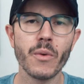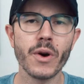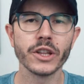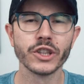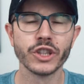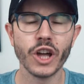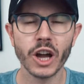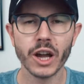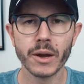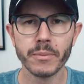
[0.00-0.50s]
I
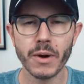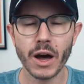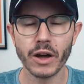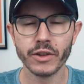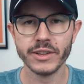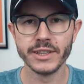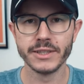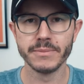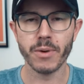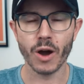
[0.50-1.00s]
want to talk
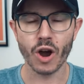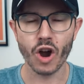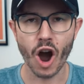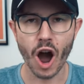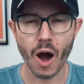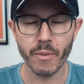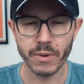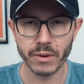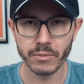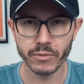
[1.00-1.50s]
about is
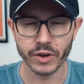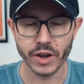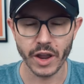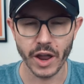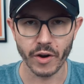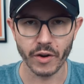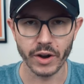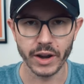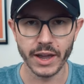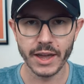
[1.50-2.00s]
Bacopa
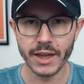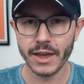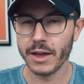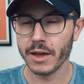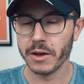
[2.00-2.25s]
Monnieri.